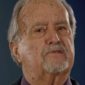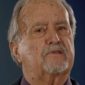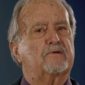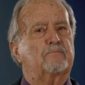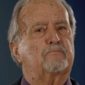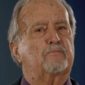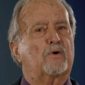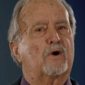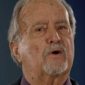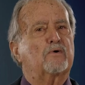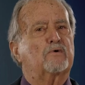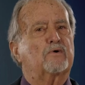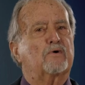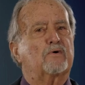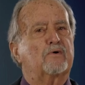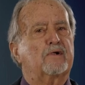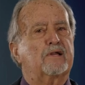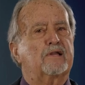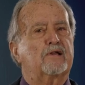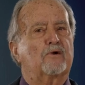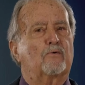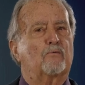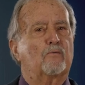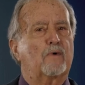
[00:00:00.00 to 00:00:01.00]
the broker
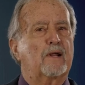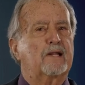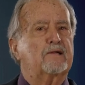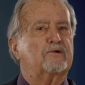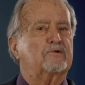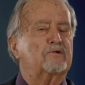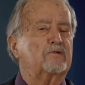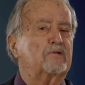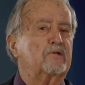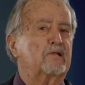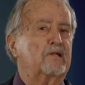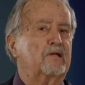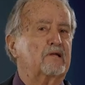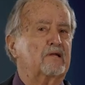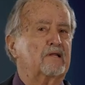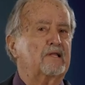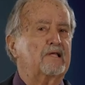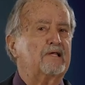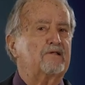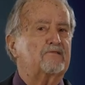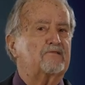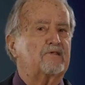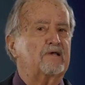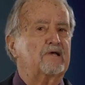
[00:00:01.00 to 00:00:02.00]
in the rental and
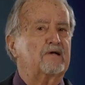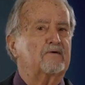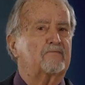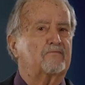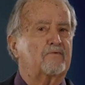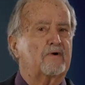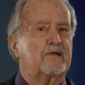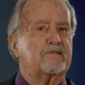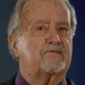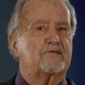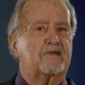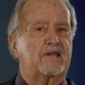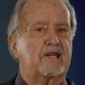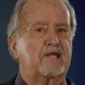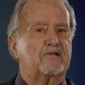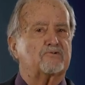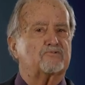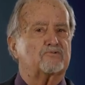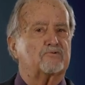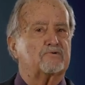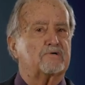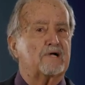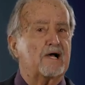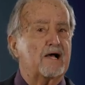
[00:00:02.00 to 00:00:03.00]
leasing of
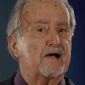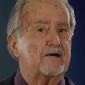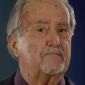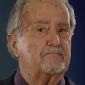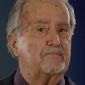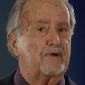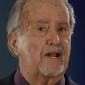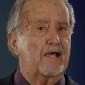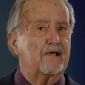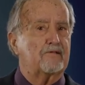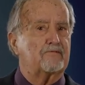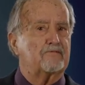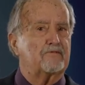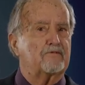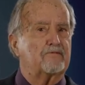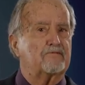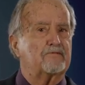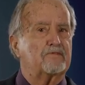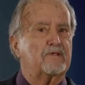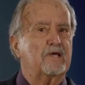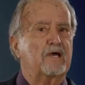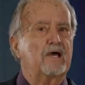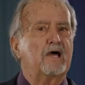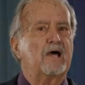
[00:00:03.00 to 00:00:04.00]
residential
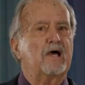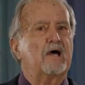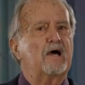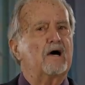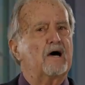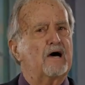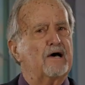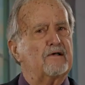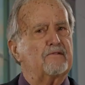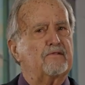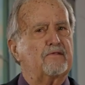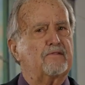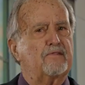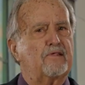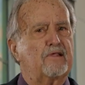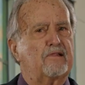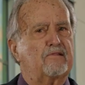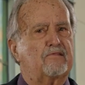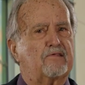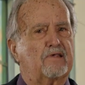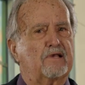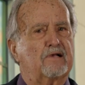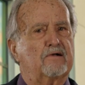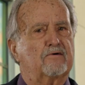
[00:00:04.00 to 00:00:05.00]
complexes, other than
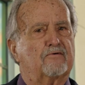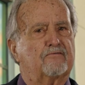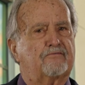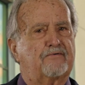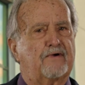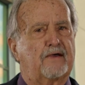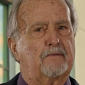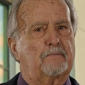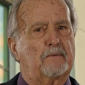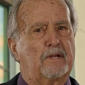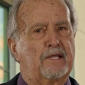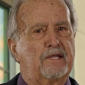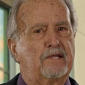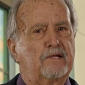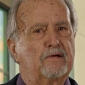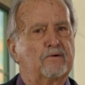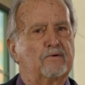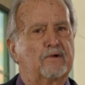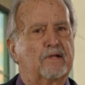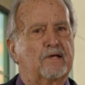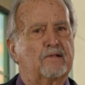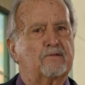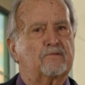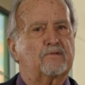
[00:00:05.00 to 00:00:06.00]
single-family
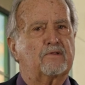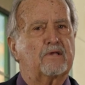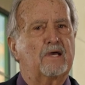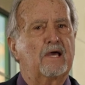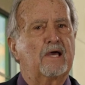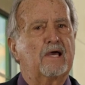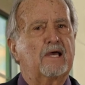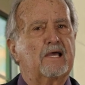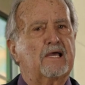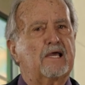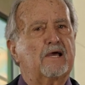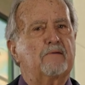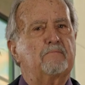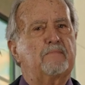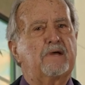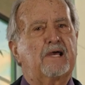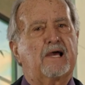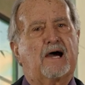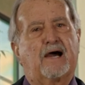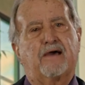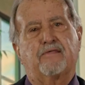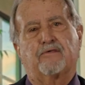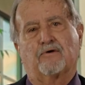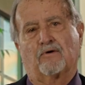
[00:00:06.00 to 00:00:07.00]
units, can be
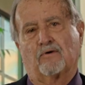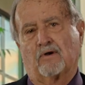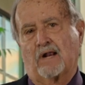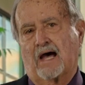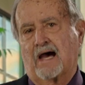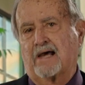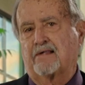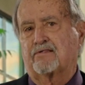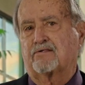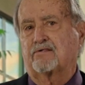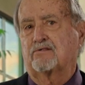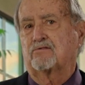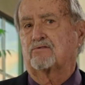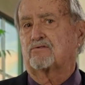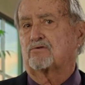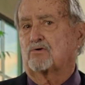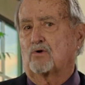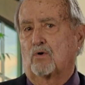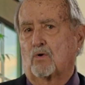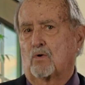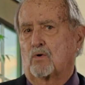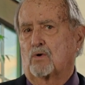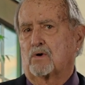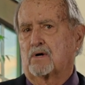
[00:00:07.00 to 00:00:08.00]
either licensed
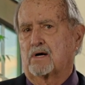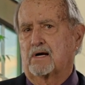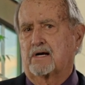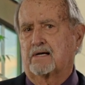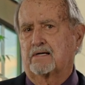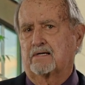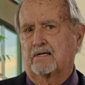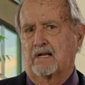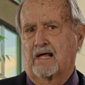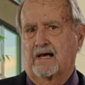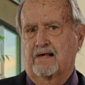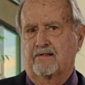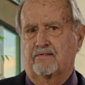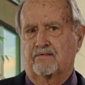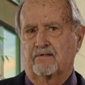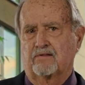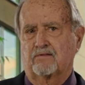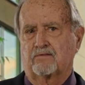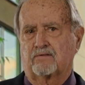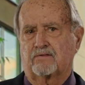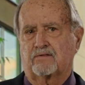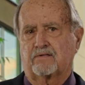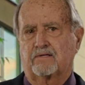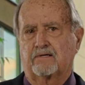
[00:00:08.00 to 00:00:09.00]
or
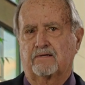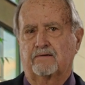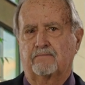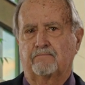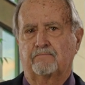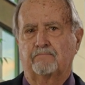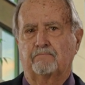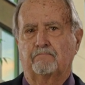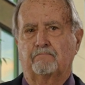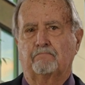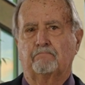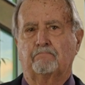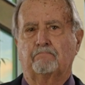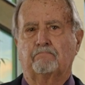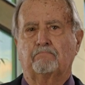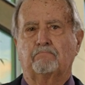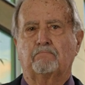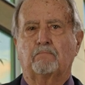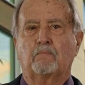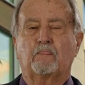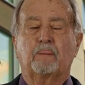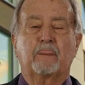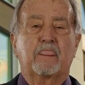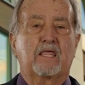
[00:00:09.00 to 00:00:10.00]
unlicensed.
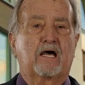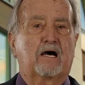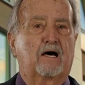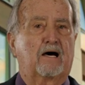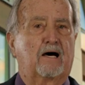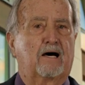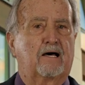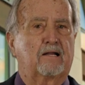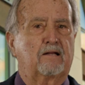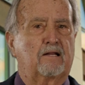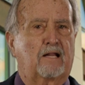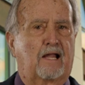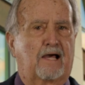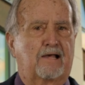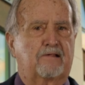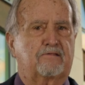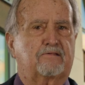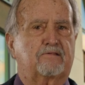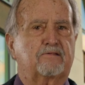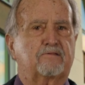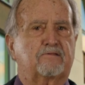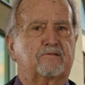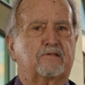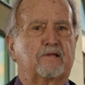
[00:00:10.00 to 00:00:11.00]

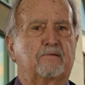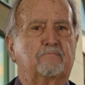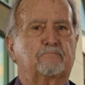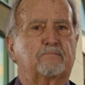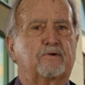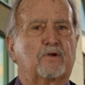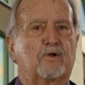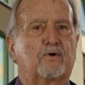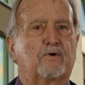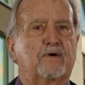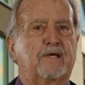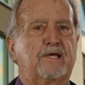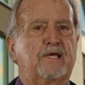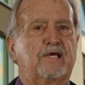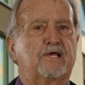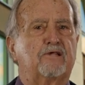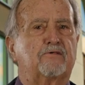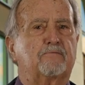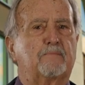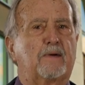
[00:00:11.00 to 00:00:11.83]
Unlicensed employees